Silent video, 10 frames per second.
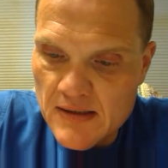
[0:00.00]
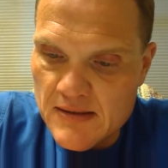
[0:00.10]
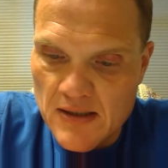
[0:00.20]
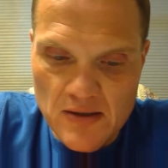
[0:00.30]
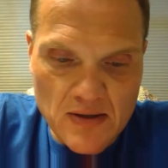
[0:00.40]

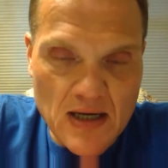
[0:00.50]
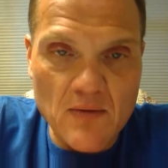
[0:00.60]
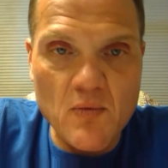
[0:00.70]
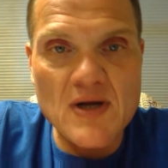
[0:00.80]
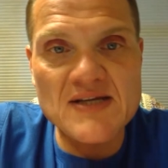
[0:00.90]

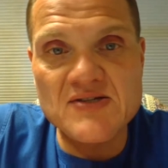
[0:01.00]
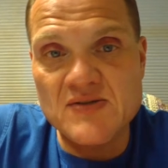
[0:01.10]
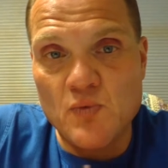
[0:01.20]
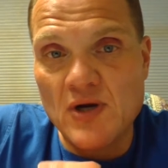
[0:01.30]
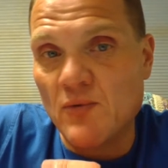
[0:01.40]

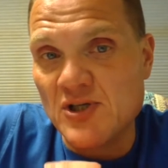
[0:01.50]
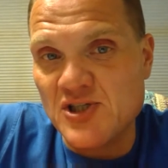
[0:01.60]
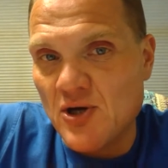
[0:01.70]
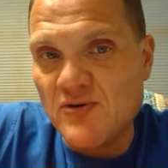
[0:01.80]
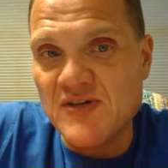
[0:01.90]
what was
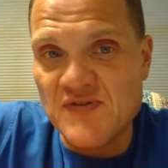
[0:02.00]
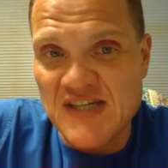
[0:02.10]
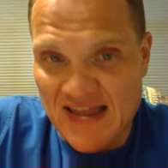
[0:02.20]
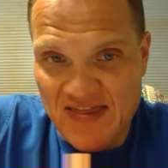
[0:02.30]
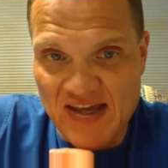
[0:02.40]

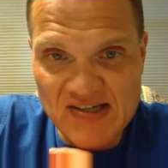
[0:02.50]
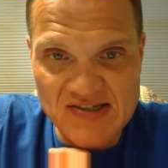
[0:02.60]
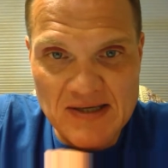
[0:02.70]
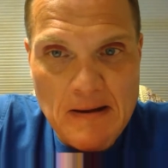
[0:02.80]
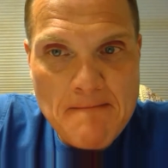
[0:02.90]
Joseph's
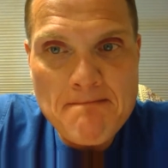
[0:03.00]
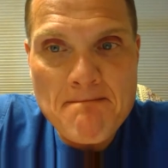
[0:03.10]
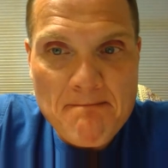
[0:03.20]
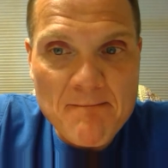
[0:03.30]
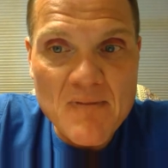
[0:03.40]
this?
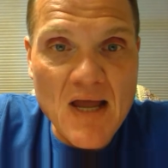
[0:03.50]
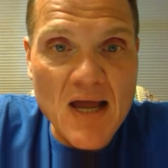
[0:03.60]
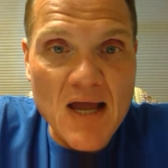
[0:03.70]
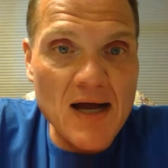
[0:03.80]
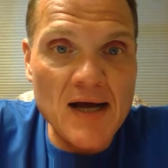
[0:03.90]

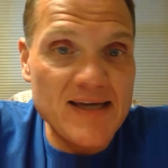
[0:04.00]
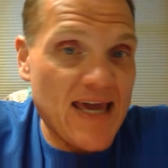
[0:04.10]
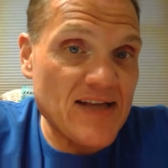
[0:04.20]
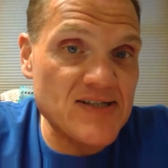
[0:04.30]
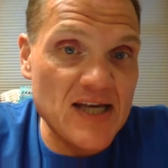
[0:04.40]

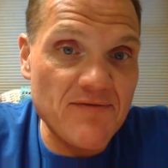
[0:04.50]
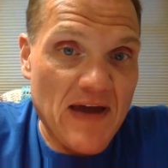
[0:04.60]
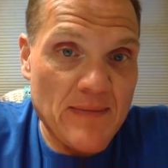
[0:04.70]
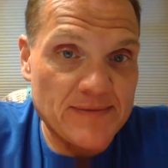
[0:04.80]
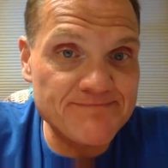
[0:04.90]
Canceling a
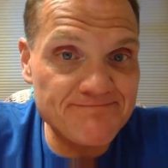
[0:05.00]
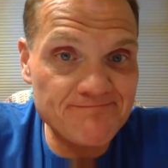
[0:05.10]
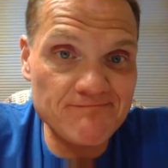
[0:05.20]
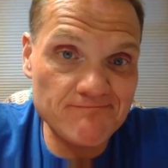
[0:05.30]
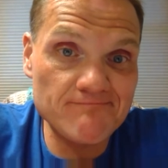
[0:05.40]
famine.
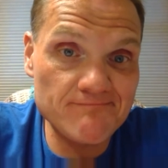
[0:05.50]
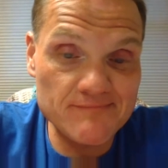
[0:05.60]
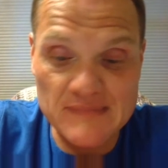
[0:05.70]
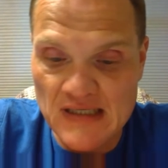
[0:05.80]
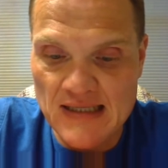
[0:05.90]

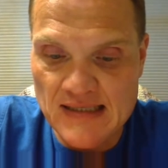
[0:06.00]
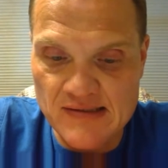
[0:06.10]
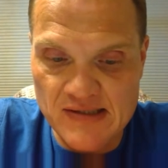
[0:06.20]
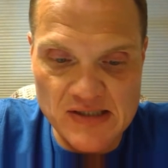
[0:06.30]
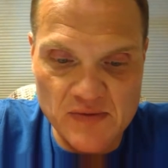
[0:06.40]
And
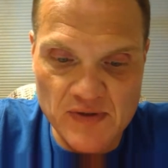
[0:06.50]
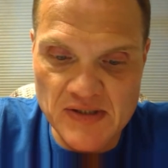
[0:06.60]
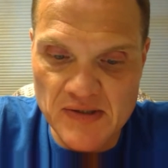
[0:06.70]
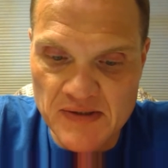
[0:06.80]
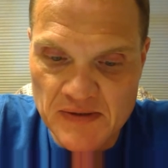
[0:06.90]
that's essentially what he's going